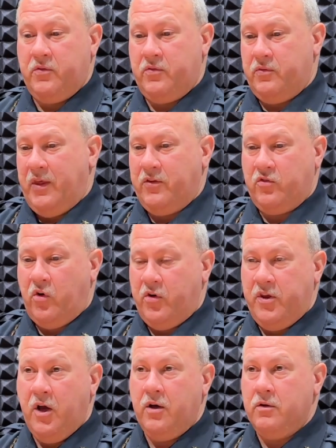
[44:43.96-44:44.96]
they start
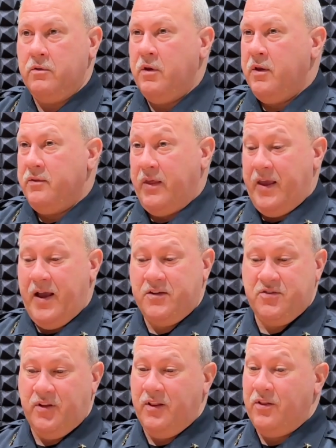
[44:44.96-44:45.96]
young, they
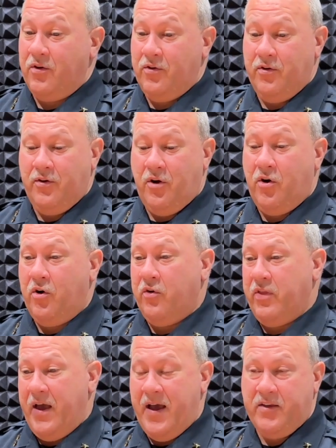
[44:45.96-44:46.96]
actually learn all
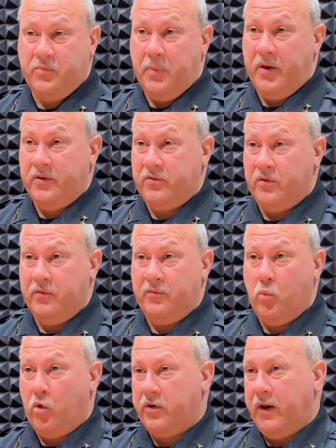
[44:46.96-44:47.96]
the aspects
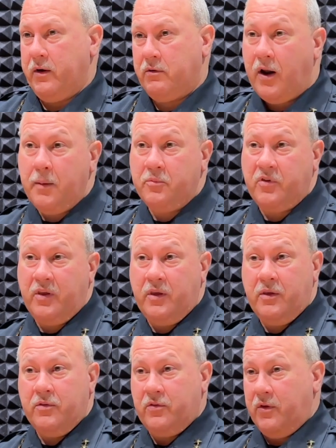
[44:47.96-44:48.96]
of working crime
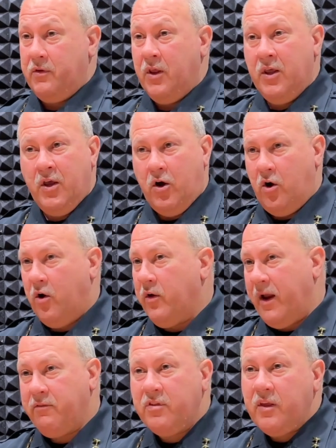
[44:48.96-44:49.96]
scenes and
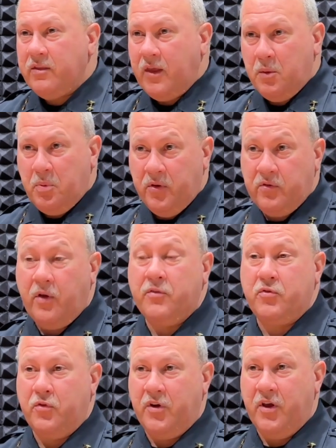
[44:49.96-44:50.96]
everything that a police
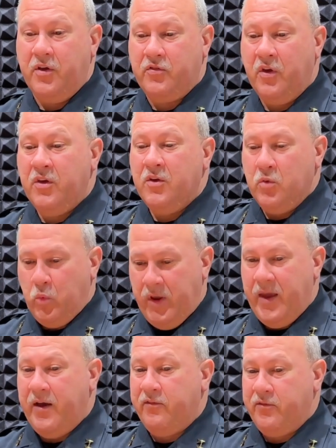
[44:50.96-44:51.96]
officer does. We
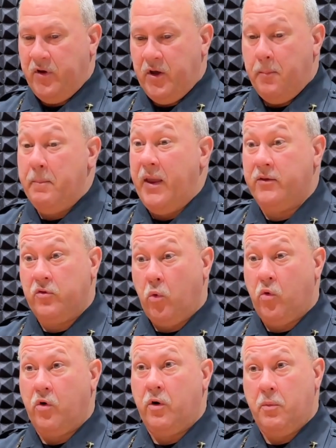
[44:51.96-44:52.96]
have
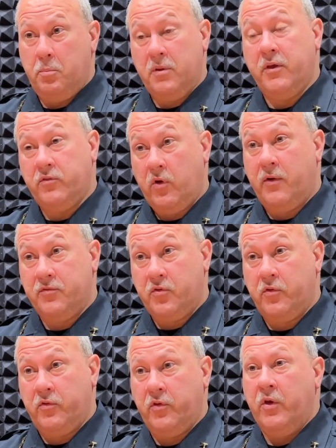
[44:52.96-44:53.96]
mentor police
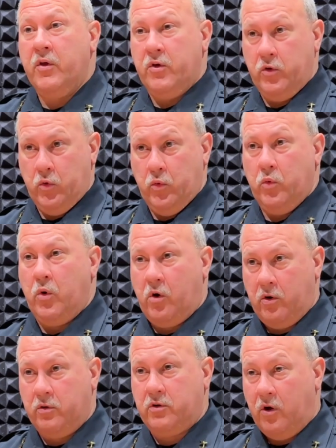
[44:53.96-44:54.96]
officers who
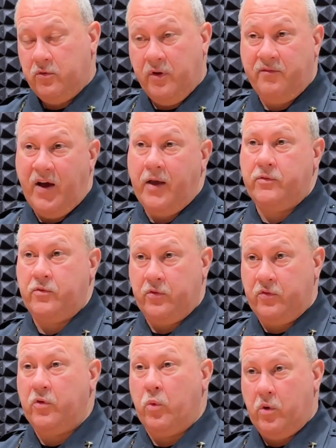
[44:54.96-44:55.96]
are called
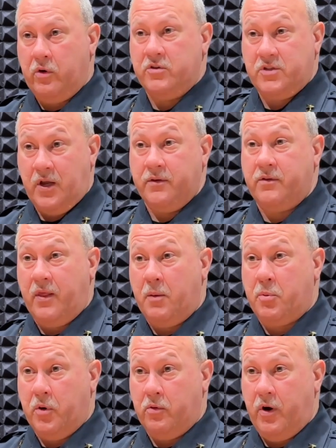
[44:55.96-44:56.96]
advisors who are assigned to that
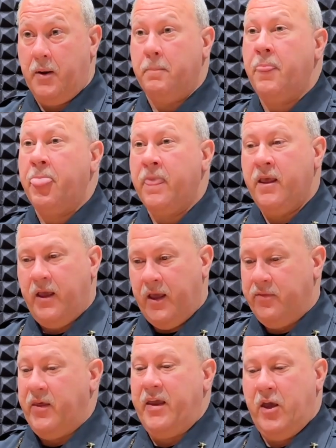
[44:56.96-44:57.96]
program,
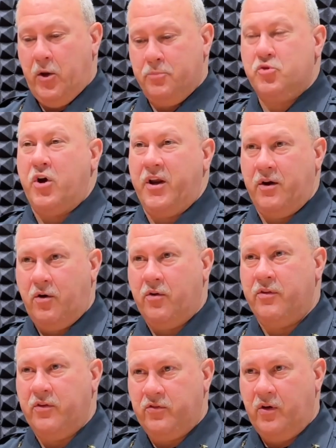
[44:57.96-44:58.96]
and they help train all
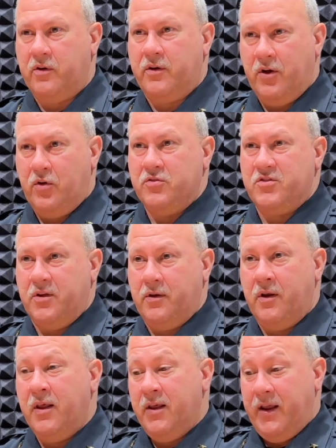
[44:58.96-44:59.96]
these young adults.
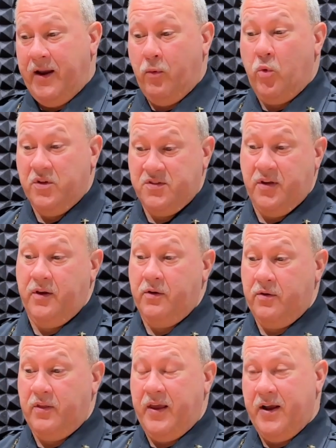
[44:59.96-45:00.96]
And at once a
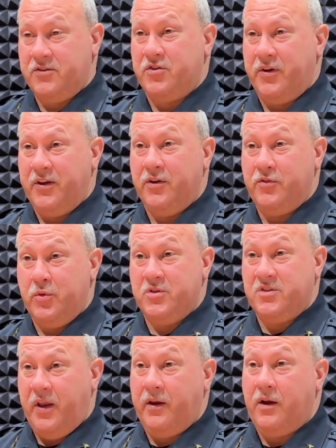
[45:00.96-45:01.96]
year, they actually go to a
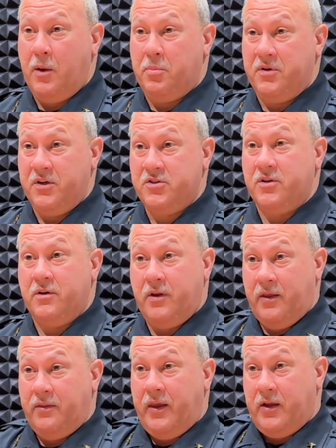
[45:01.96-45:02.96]
state competition
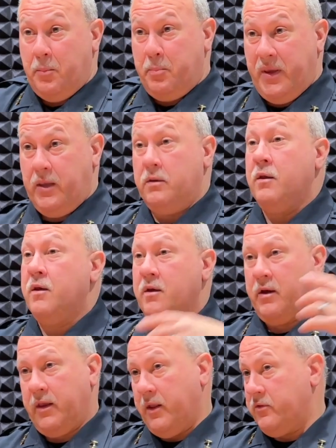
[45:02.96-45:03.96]
and they compete
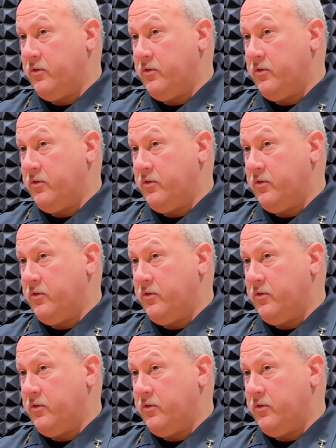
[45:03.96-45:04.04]
against